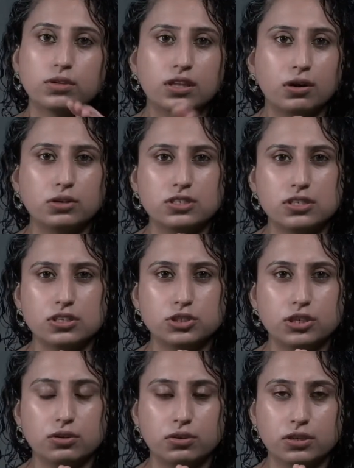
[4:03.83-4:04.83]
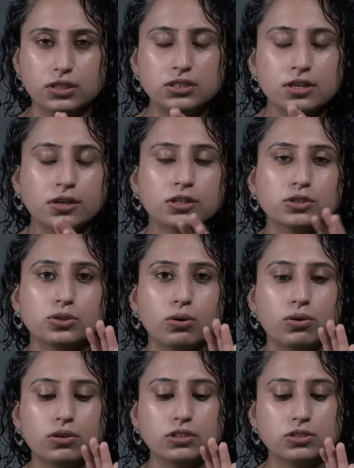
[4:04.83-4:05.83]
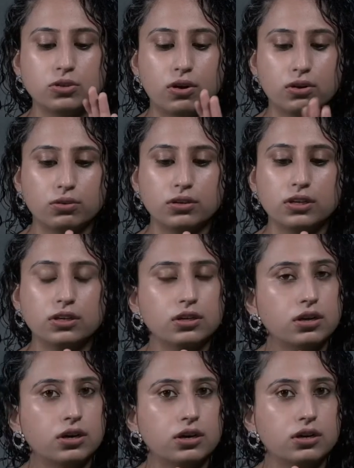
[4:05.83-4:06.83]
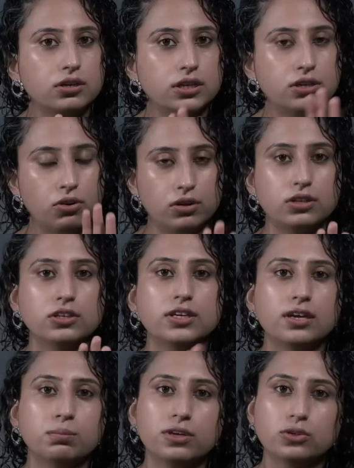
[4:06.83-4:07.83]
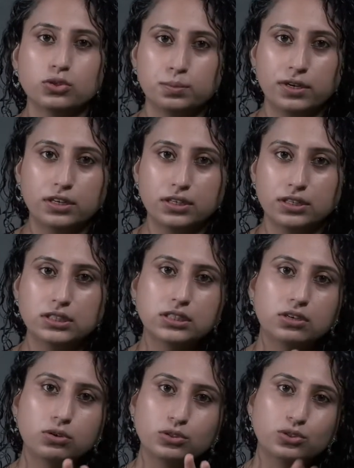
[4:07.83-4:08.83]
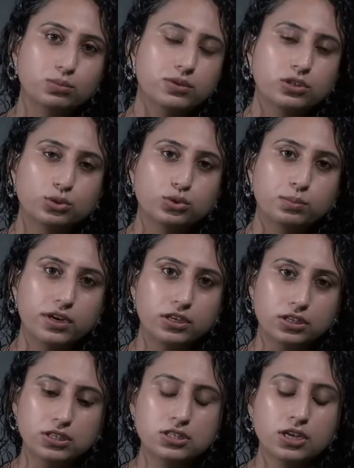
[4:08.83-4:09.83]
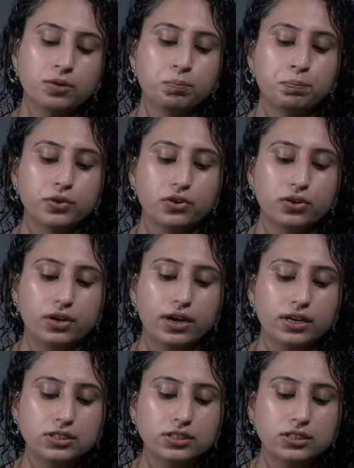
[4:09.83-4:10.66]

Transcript: without essential oils so it's not only uh, it not only can be used by adults can also be used by kids uh,